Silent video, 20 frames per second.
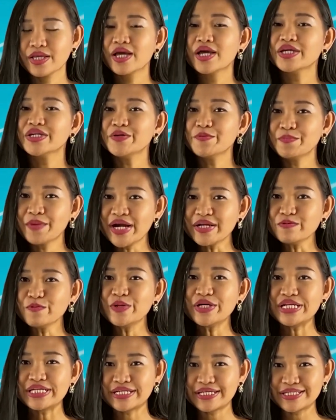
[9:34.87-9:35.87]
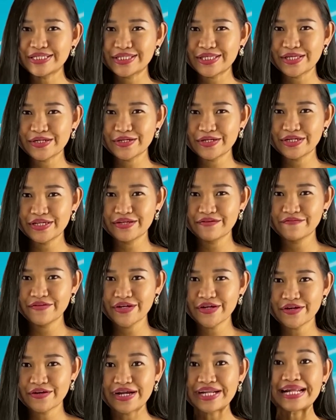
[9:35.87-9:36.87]
you might want to consider giving
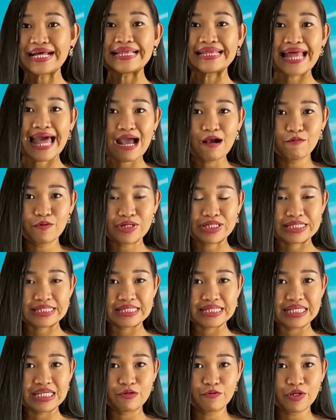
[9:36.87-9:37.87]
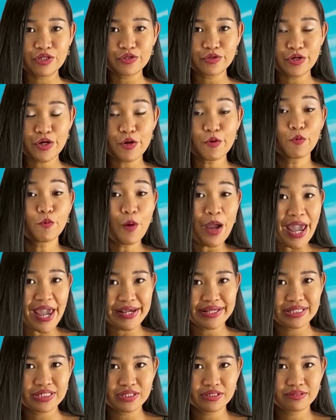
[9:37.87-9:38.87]
her an allowance equal to her
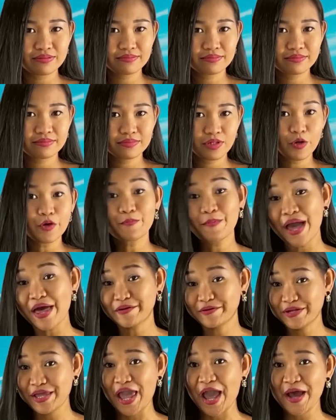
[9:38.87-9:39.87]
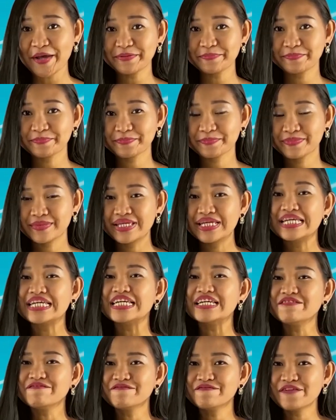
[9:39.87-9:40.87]
wage, or better yet,
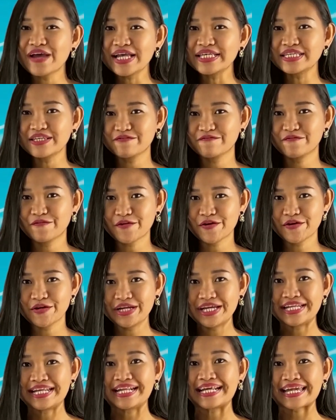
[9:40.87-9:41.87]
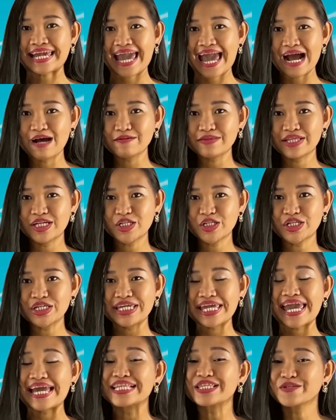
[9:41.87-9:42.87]
invest it for her in an account that she
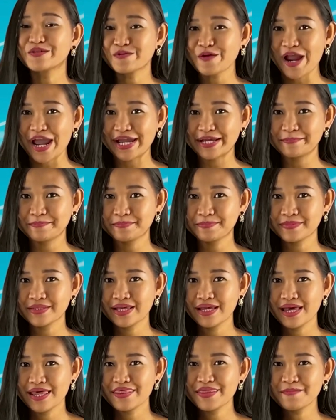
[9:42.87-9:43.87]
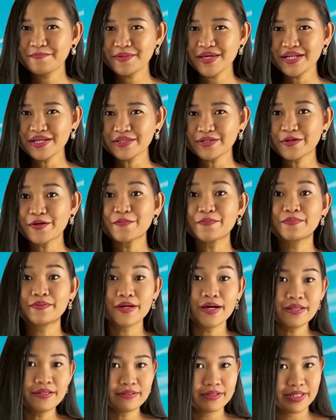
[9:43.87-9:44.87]
can't drain the minute her
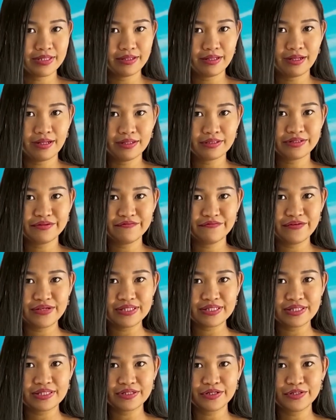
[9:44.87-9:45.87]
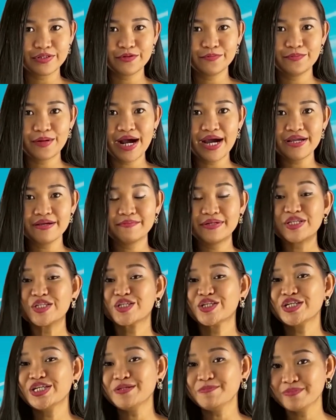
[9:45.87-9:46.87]
brother-in-law convinces her to buy him a
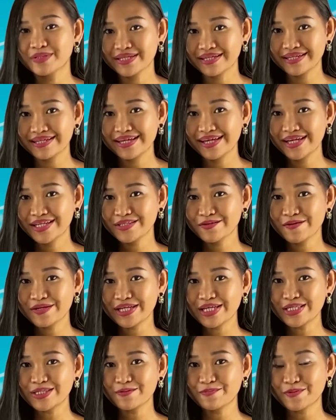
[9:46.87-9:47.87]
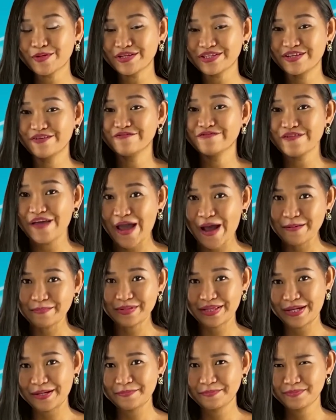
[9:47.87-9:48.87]
jeepney so he can support the
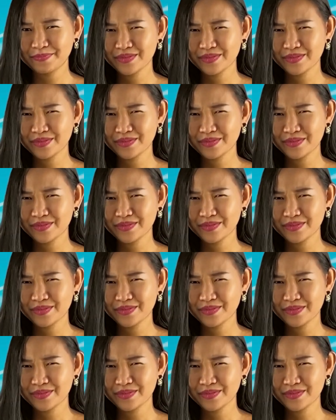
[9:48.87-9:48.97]
family,